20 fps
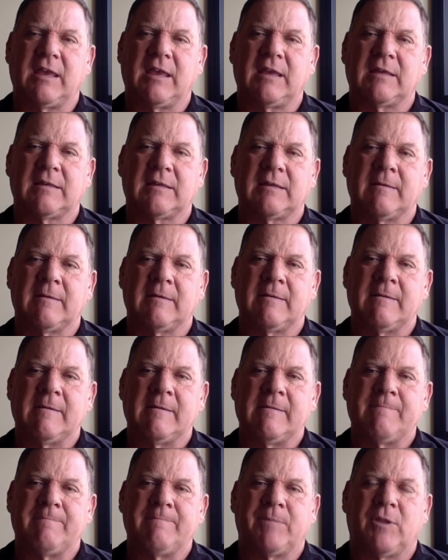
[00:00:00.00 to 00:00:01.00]
is,
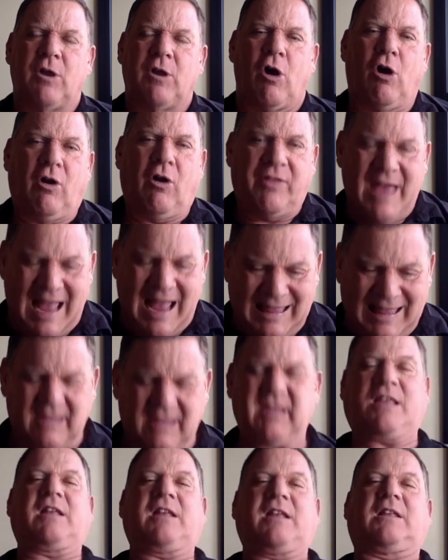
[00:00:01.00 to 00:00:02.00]
all that
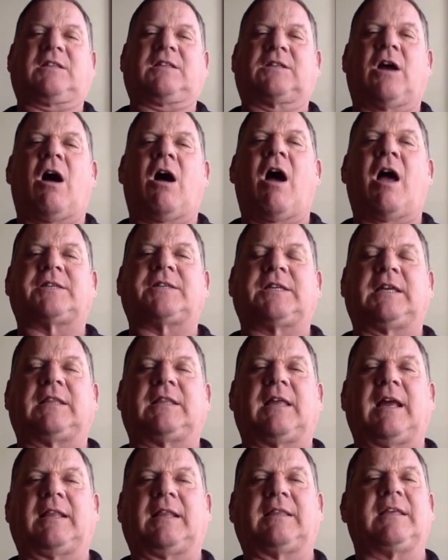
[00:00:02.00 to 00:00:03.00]
tossing
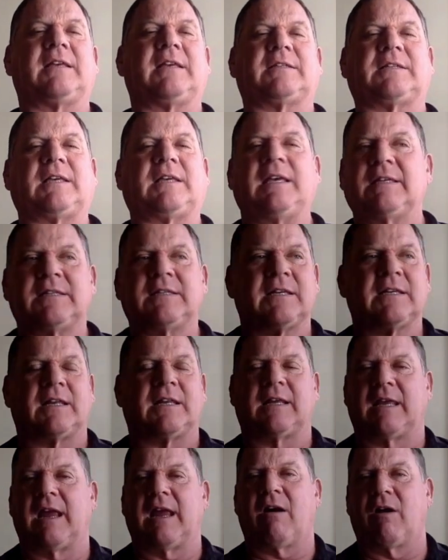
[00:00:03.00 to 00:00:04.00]
like this isn't going
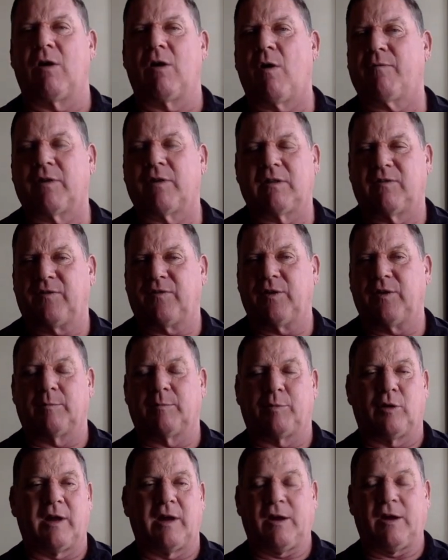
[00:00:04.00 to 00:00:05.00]
to carry over in the field
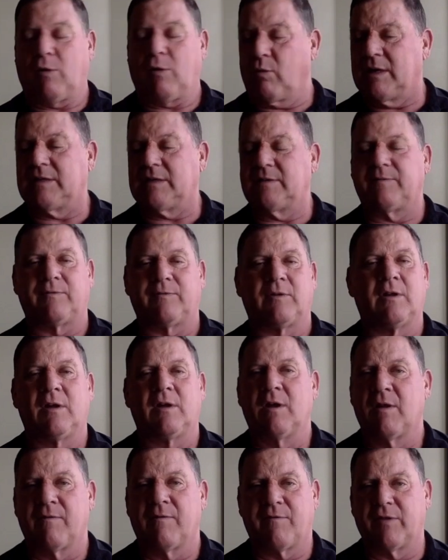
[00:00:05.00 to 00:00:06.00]
of play or even
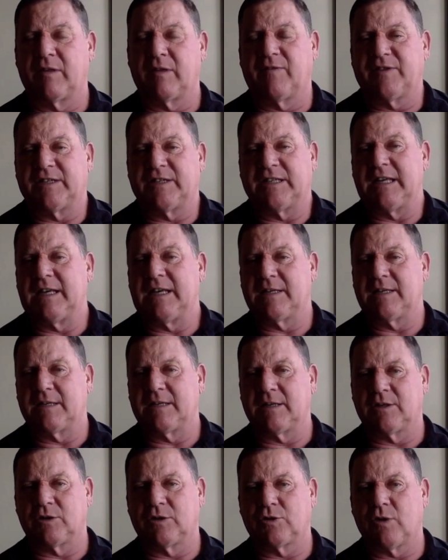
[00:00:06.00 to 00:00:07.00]
for the physiques
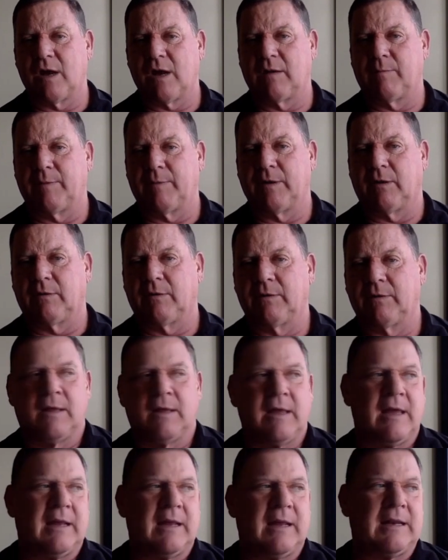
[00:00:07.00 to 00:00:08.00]
that they're trying to build.
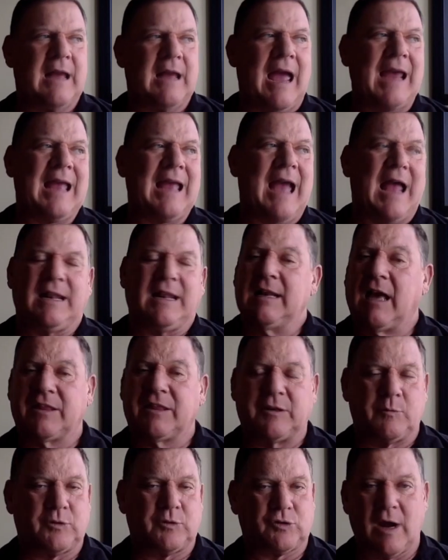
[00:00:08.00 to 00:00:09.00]
Now, I got
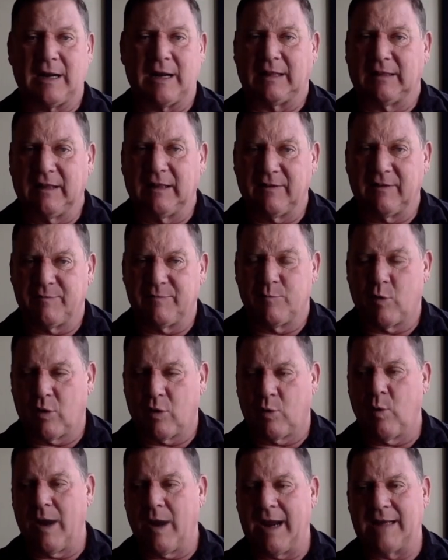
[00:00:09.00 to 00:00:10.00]
nothing with trying to lift more
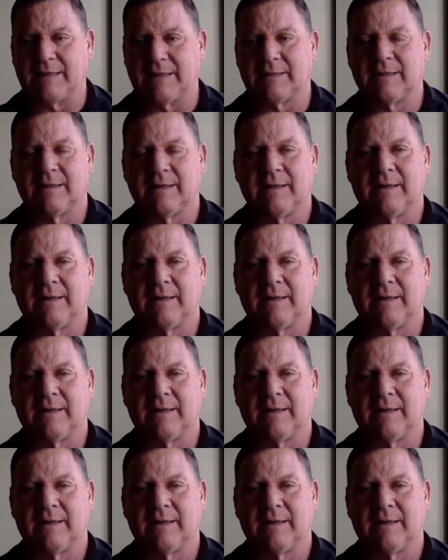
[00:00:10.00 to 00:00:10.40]
weights,